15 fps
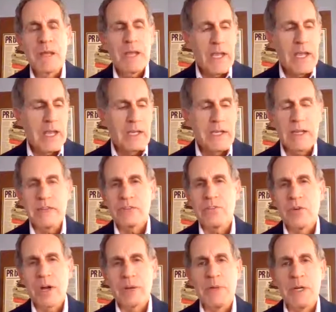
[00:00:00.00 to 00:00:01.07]
And as
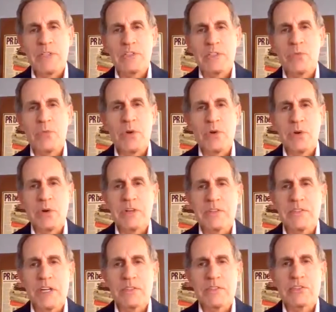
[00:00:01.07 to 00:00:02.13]
Craig mentioned, we were
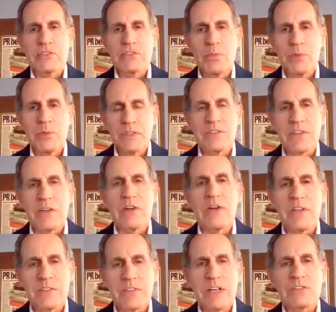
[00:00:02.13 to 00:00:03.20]
considered an
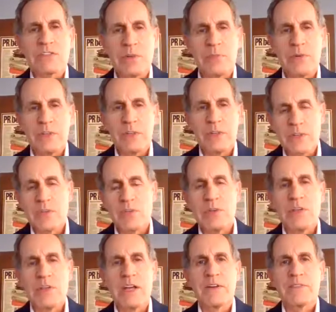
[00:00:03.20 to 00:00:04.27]
essential business, so we
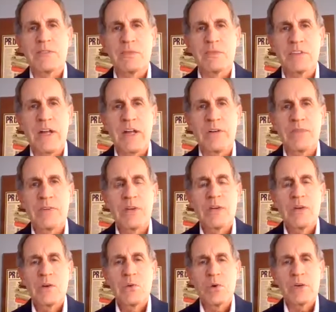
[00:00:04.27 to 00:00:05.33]
did have some staff
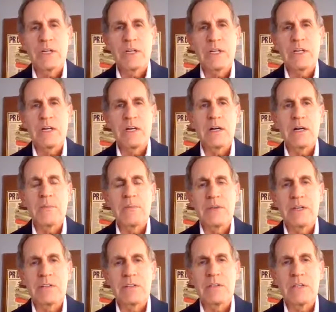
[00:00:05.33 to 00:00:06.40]
working
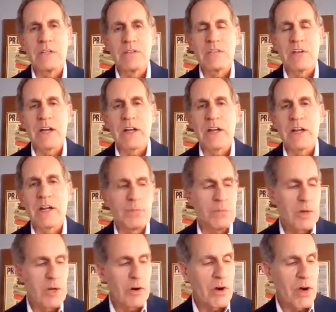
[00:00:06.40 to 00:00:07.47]
inside our
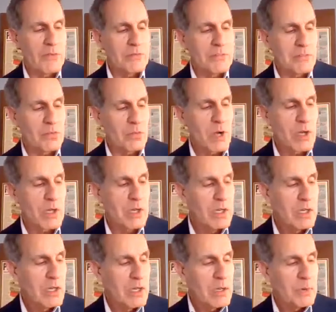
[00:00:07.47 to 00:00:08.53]
office as well.
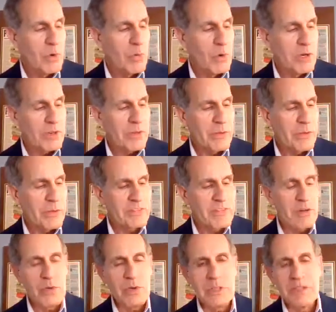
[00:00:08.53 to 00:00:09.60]
But one of the things
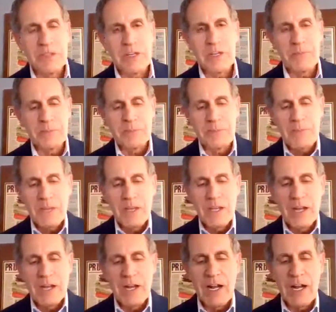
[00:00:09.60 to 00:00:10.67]
that we did,
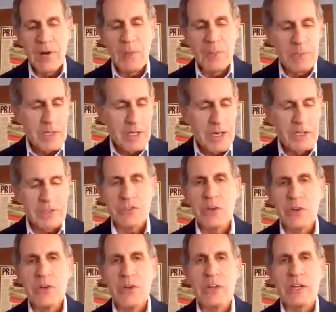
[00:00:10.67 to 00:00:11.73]
and I'll show
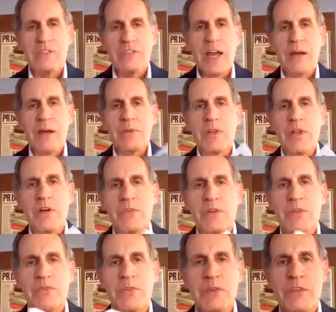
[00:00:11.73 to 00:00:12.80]
you an example of it
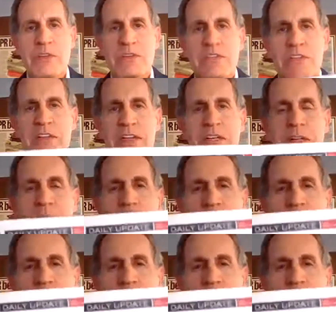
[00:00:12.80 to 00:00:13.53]
if you can see it.